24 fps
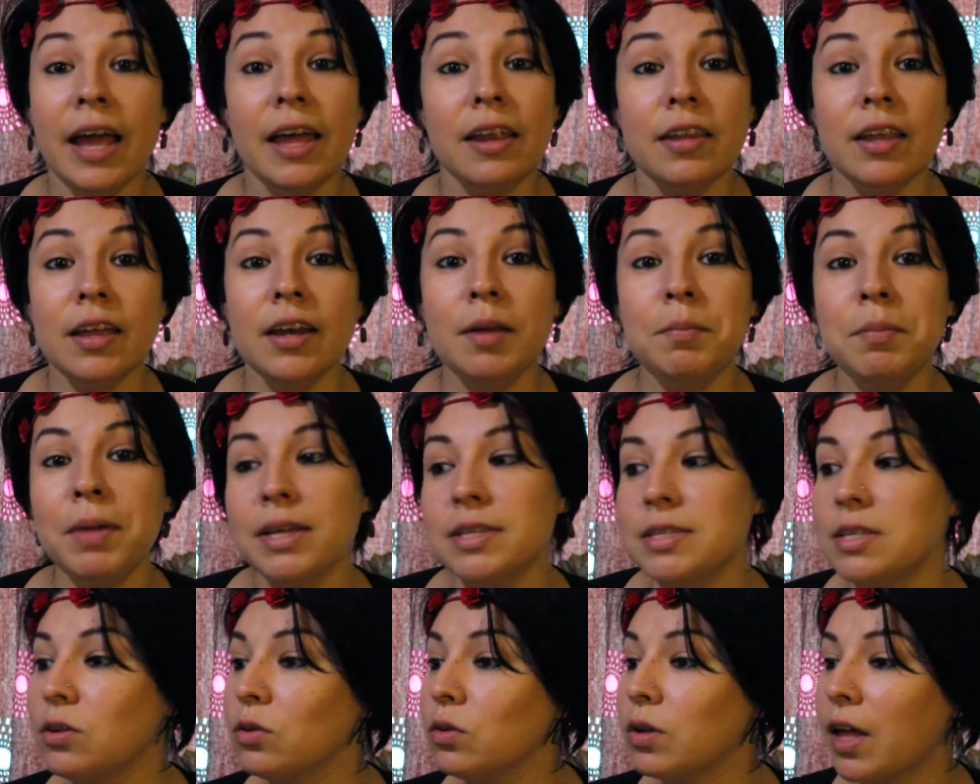And then it
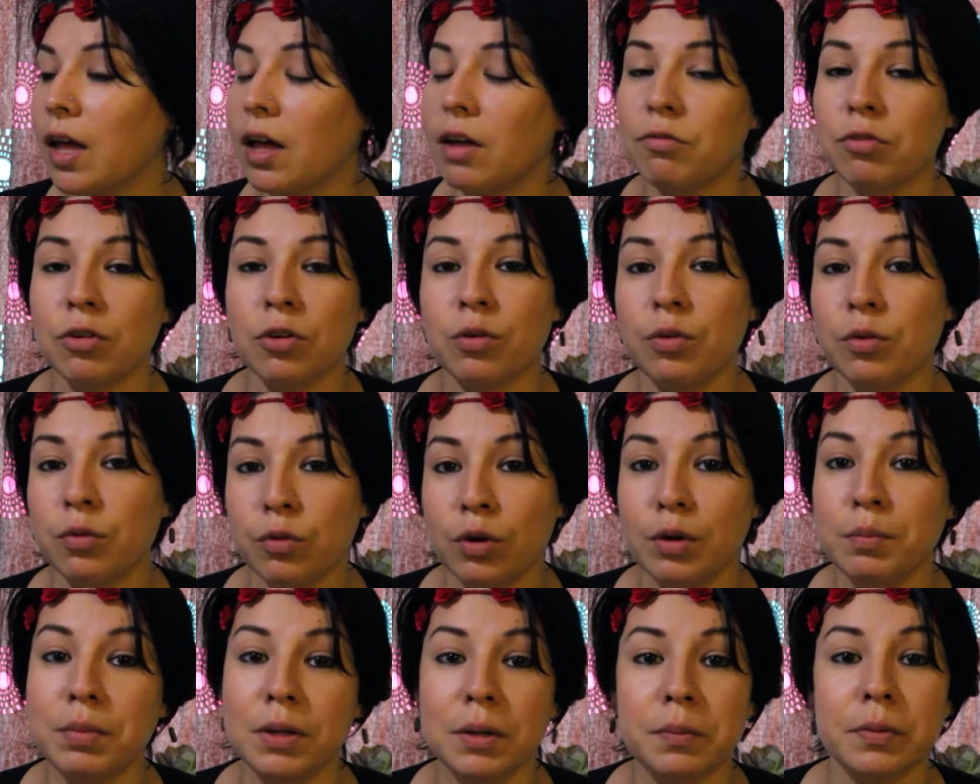makes it okay for
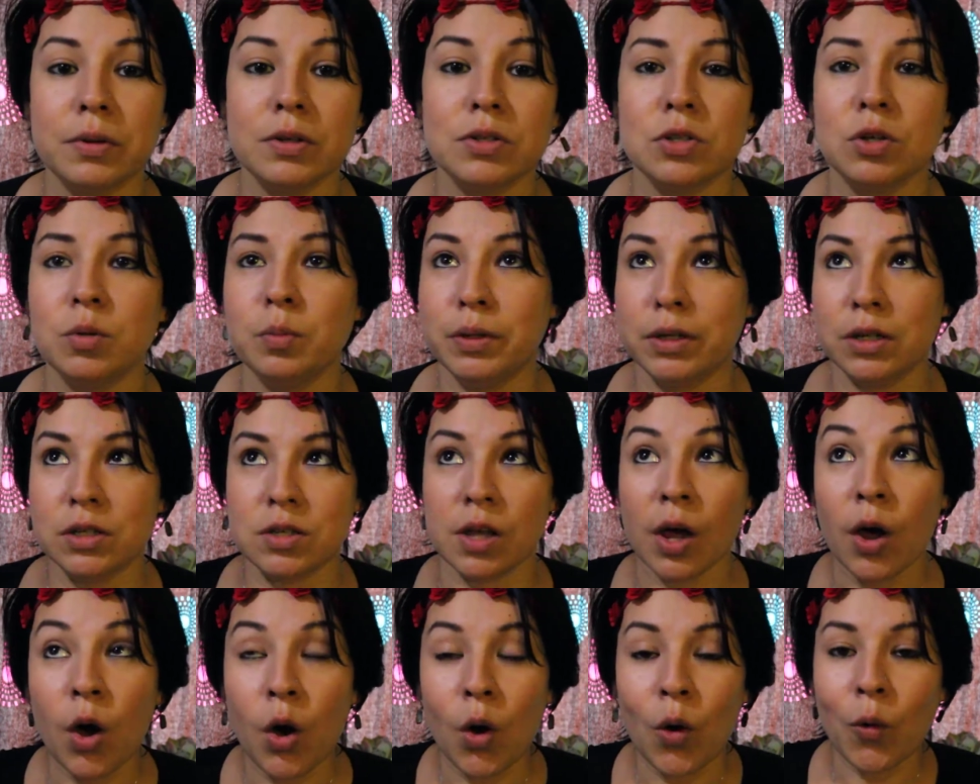when people do
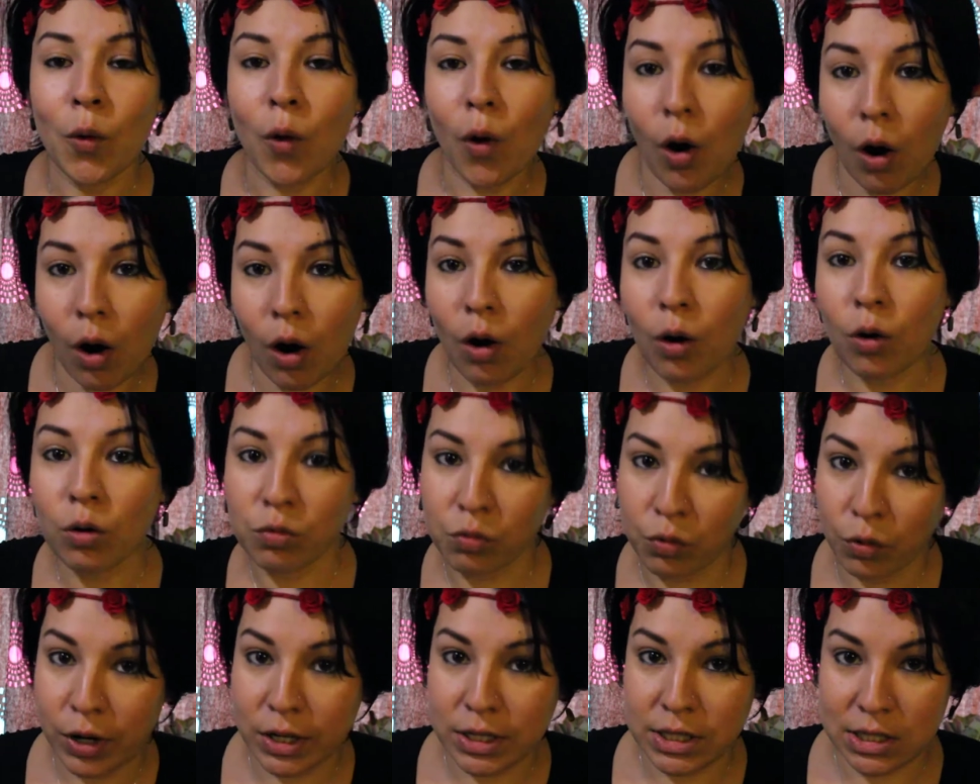because our
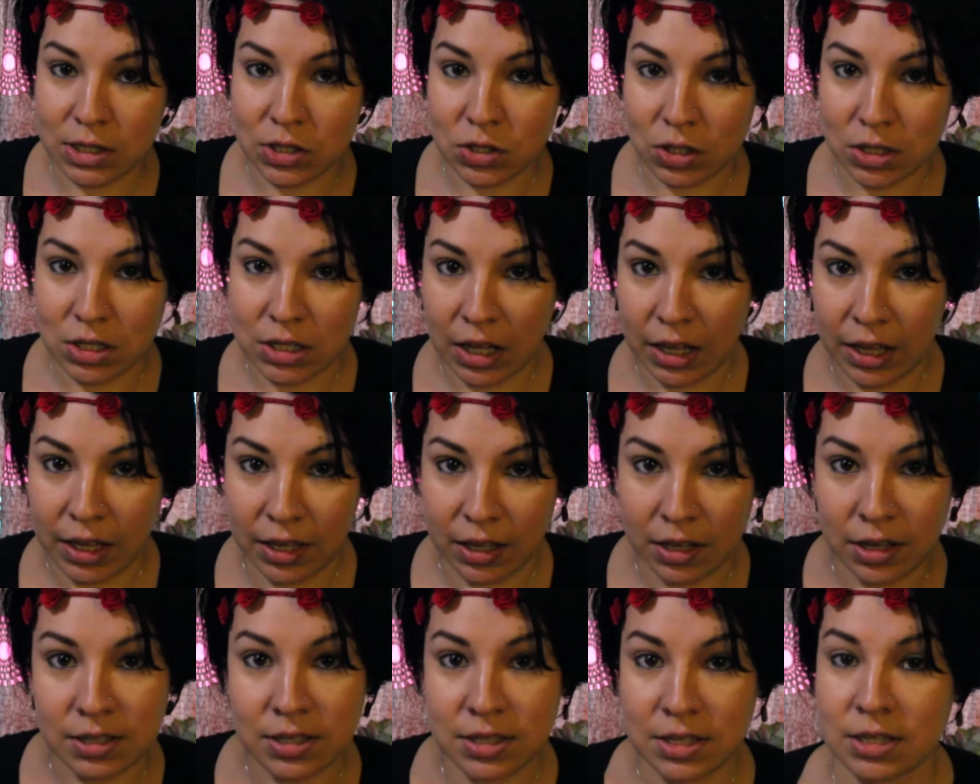own voices are
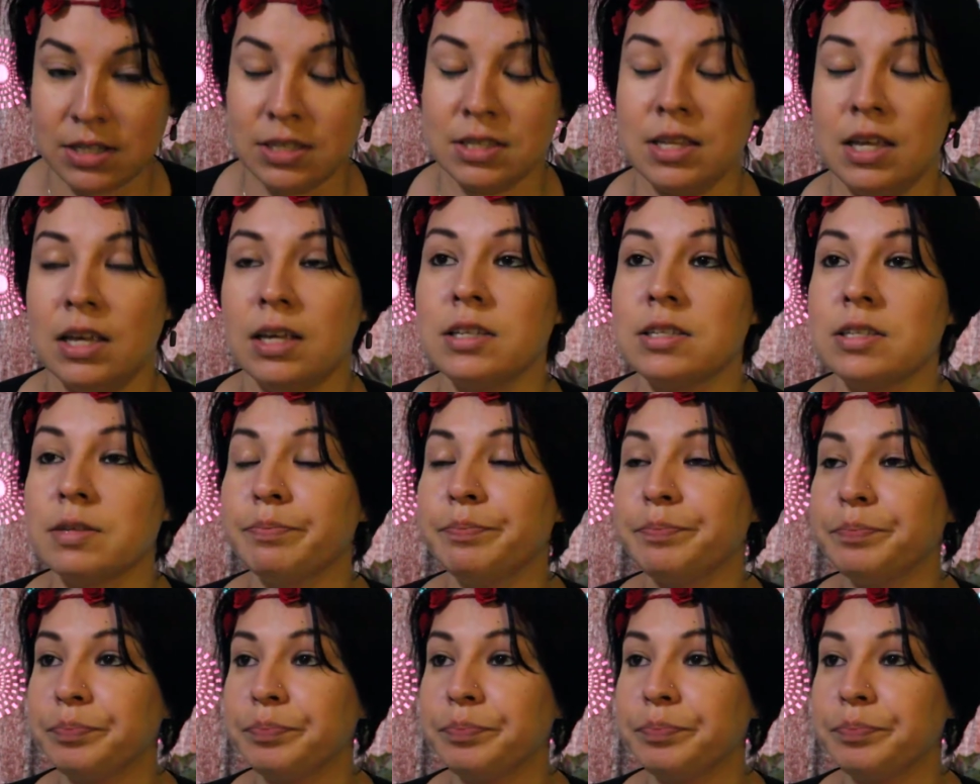telling us these things.